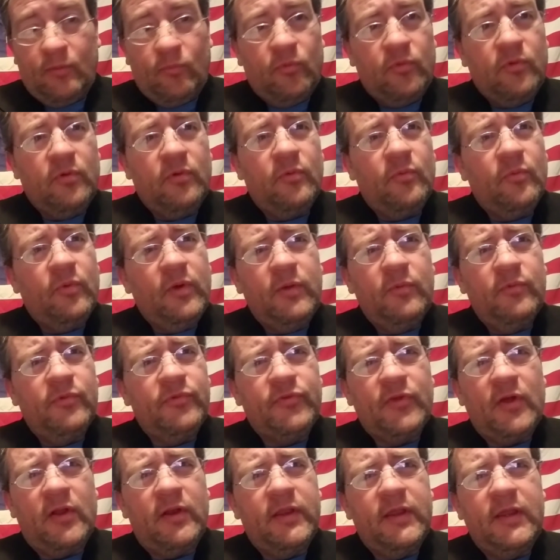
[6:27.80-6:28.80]
We're, we
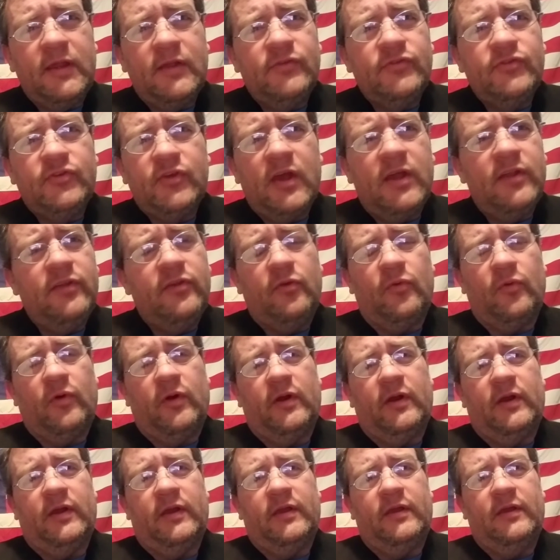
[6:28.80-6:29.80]
was only in
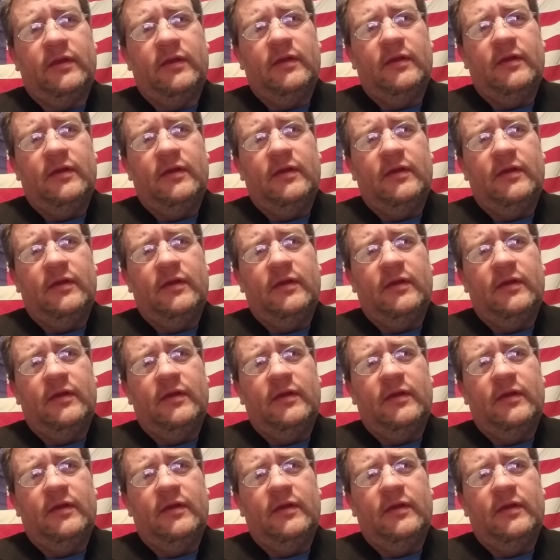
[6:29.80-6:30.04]
January